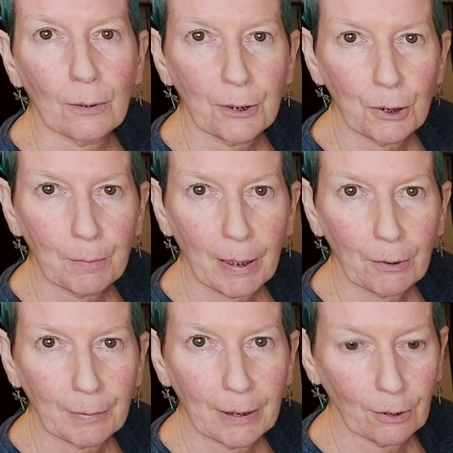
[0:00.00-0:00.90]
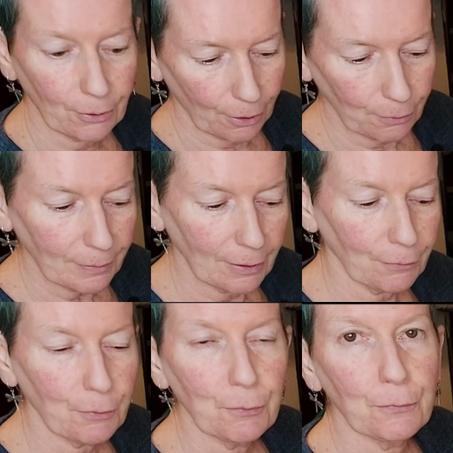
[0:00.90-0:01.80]
So as you may or may not know,
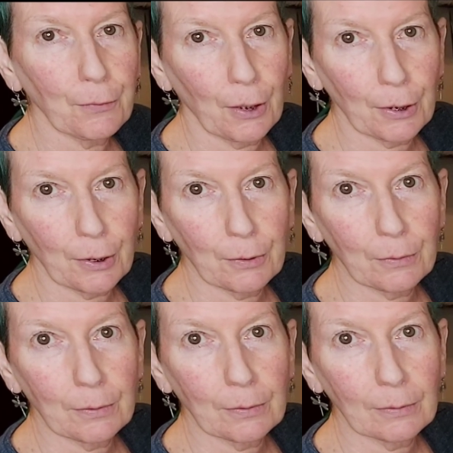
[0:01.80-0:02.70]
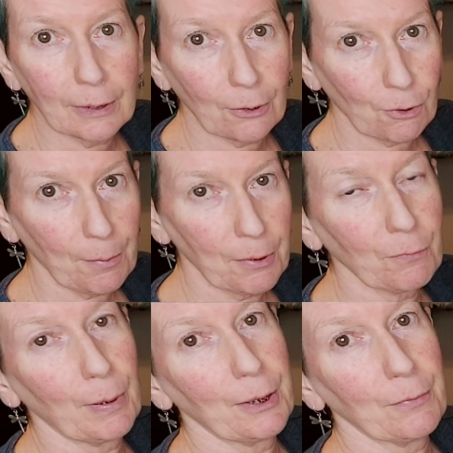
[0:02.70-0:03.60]
if you follow Little Drops
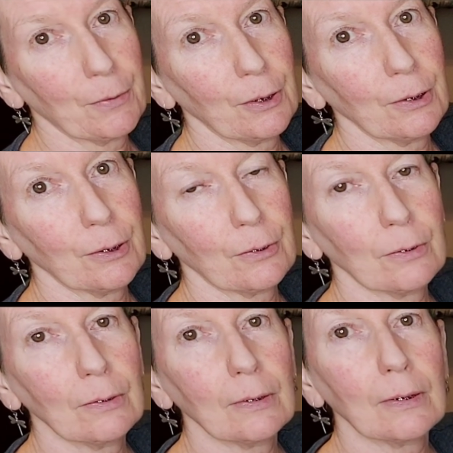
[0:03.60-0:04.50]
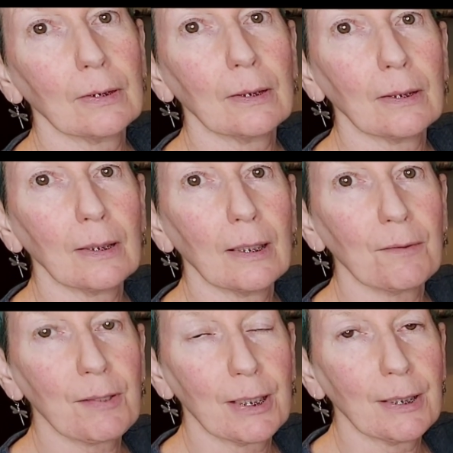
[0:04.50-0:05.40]
of Wonderful, you'll
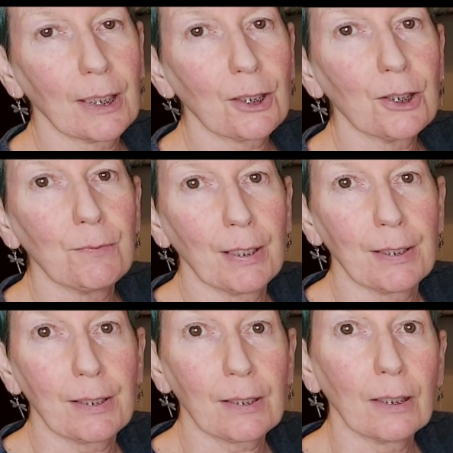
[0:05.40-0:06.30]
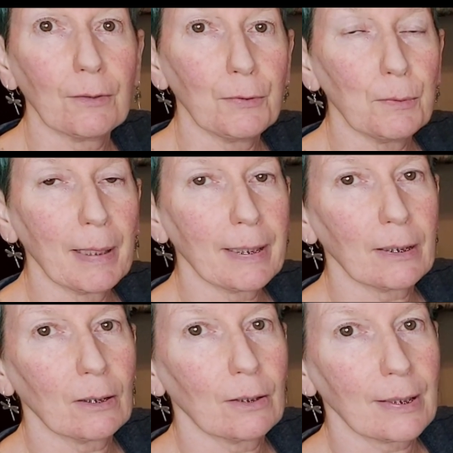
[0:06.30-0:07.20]
have seen that she runs a few
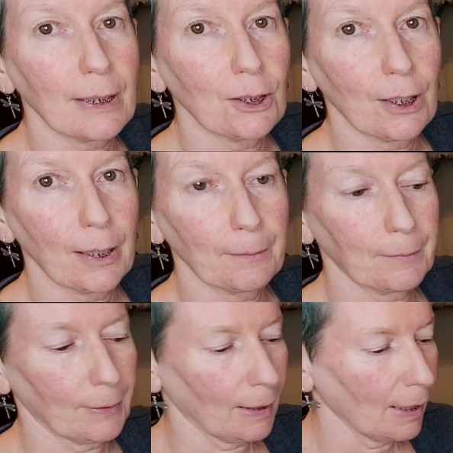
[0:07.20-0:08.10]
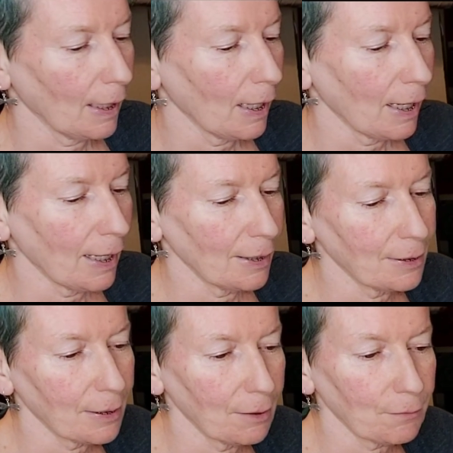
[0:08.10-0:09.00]
make-alongs each year.
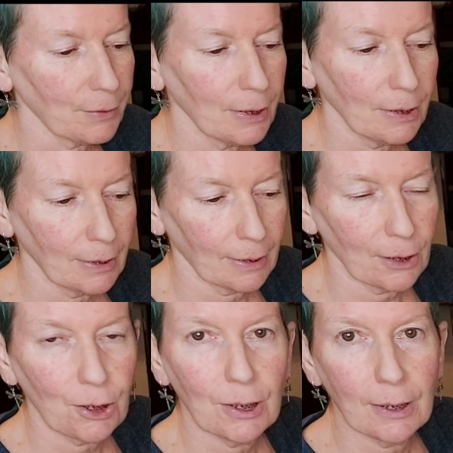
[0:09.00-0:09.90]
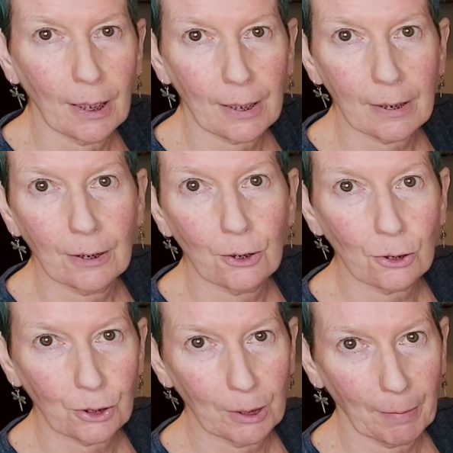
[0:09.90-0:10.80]
And every year she does a
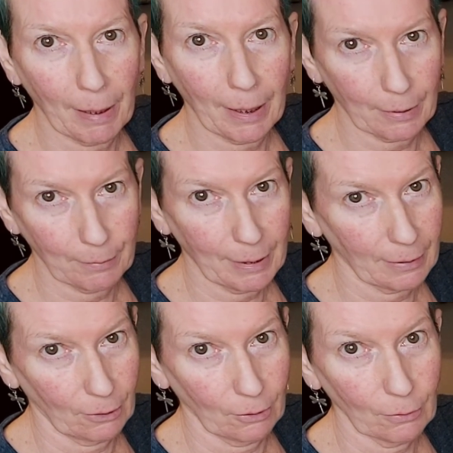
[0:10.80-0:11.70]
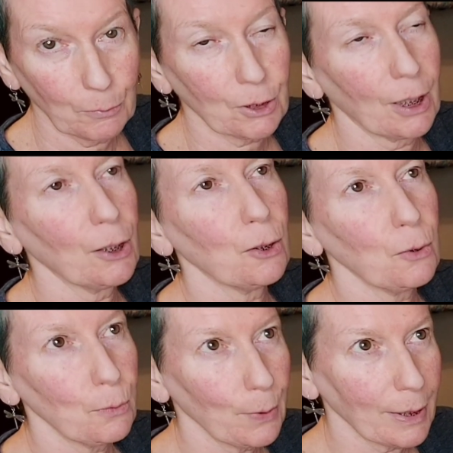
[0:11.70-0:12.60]
Dodgy bag make-along, which I
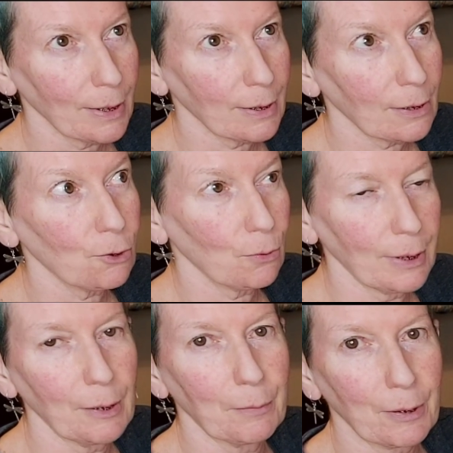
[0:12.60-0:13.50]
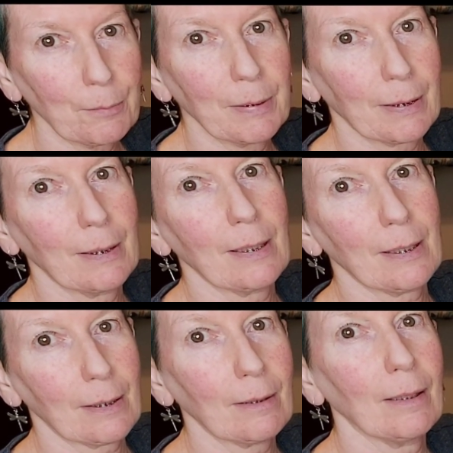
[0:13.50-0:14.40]
always join in with
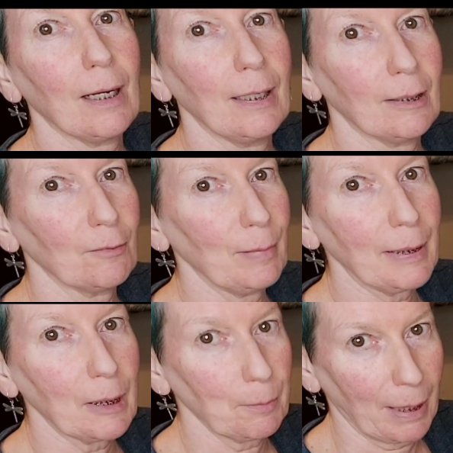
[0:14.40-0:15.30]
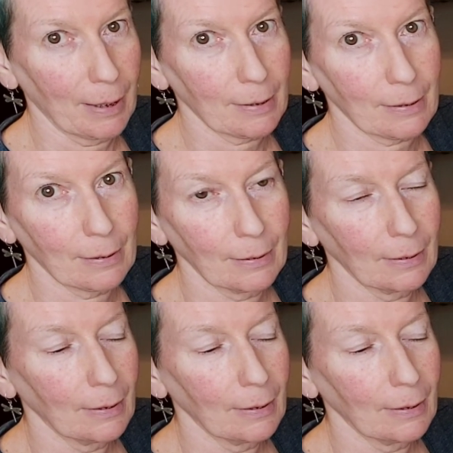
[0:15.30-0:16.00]
because I love making bags.